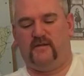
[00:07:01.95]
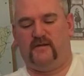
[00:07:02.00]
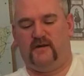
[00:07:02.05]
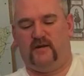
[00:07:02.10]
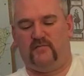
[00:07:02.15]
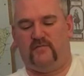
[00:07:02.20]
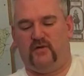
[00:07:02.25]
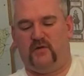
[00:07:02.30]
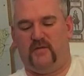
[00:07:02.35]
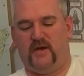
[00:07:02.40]
I'll
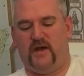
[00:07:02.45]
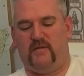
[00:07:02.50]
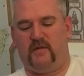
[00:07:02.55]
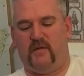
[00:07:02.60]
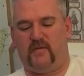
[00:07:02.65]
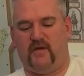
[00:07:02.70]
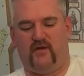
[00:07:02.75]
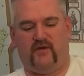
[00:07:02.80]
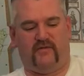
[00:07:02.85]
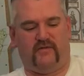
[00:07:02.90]
pop it in my
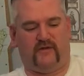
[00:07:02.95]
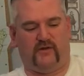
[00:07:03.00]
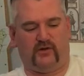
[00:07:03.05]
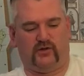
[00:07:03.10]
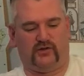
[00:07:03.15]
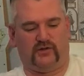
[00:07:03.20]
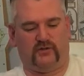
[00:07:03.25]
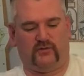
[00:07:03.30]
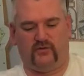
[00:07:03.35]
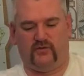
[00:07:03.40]
mouth
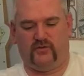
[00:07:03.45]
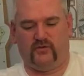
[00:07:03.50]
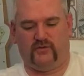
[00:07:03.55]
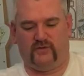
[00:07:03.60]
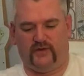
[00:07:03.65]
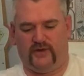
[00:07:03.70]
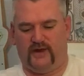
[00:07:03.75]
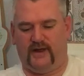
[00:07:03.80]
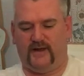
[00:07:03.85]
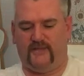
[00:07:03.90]
first. We'll go
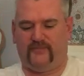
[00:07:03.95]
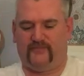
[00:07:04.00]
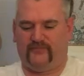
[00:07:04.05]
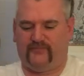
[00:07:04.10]
for that.